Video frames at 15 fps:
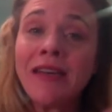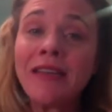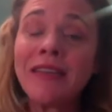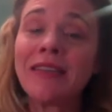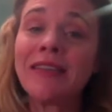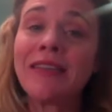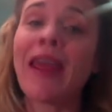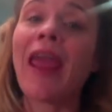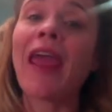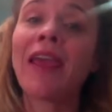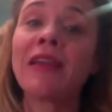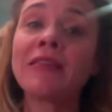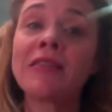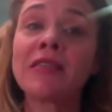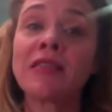
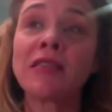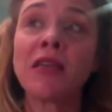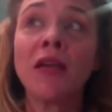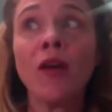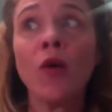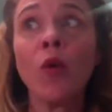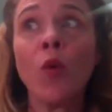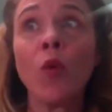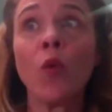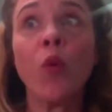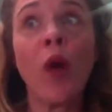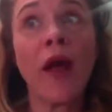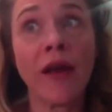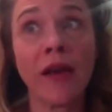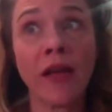Today's
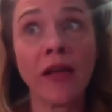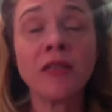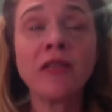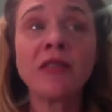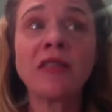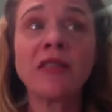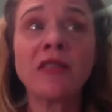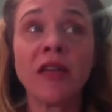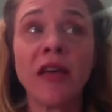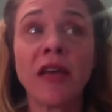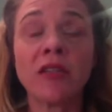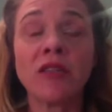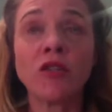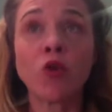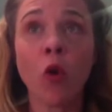writings,
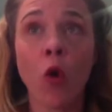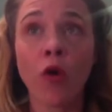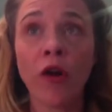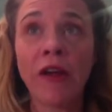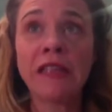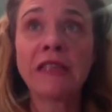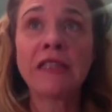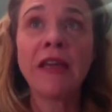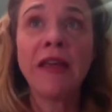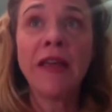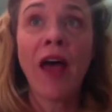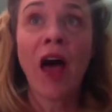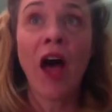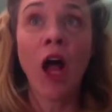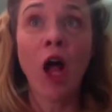today's stories,
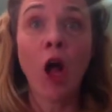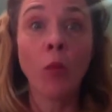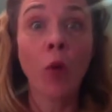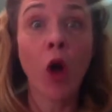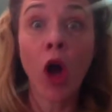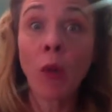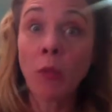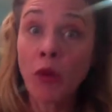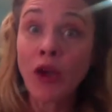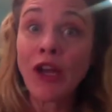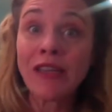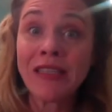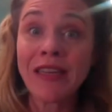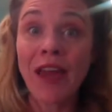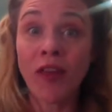I'm
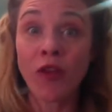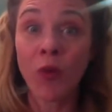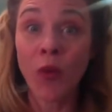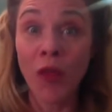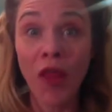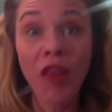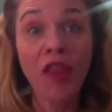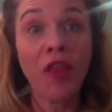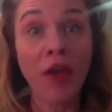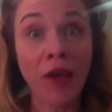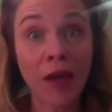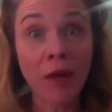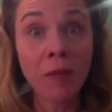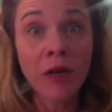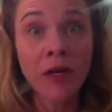putting together with a
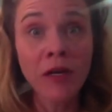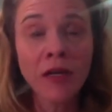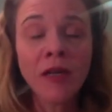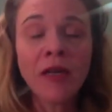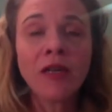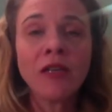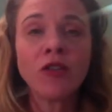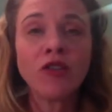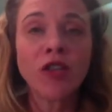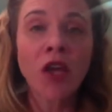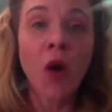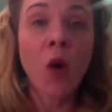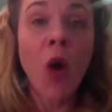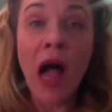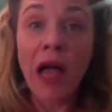theme.
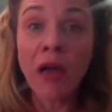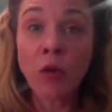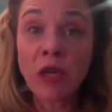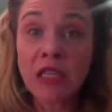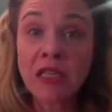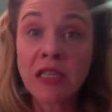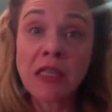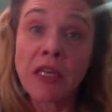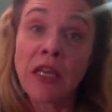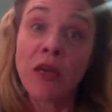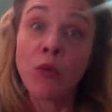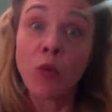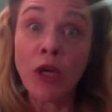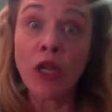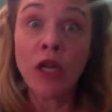So I recently
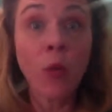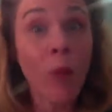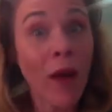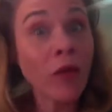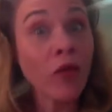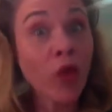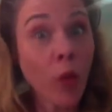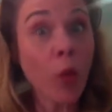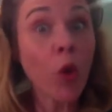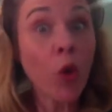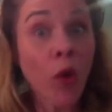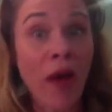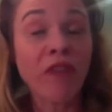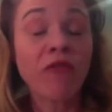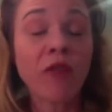really went
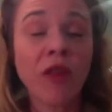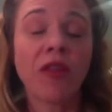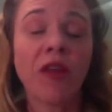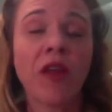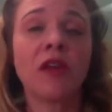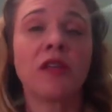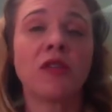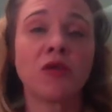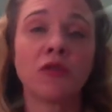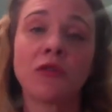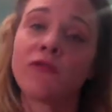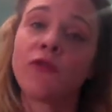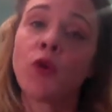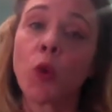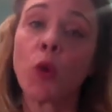through everything and sort
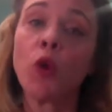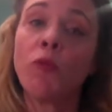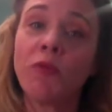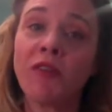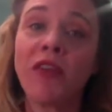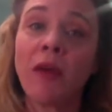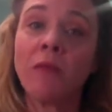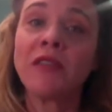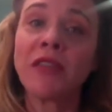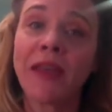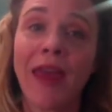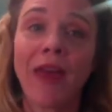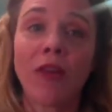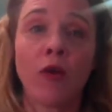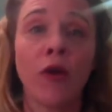of grouped them
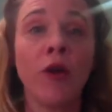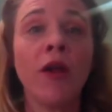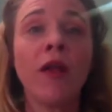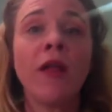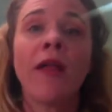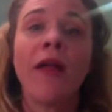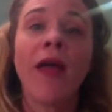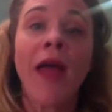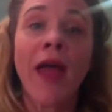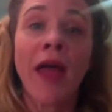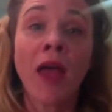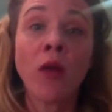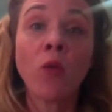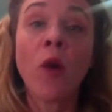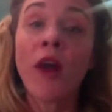together.
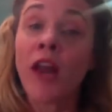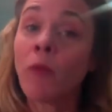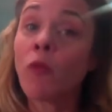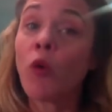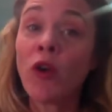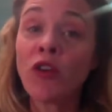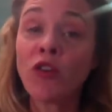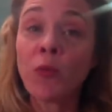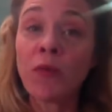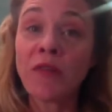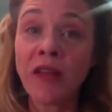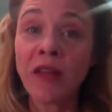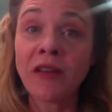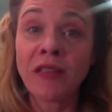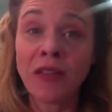And what I'm going to
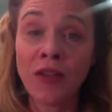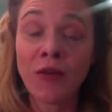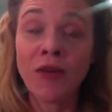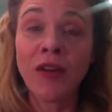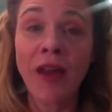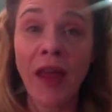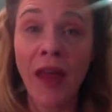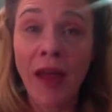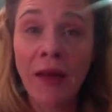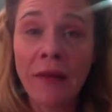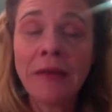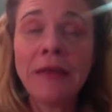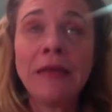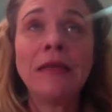present to you today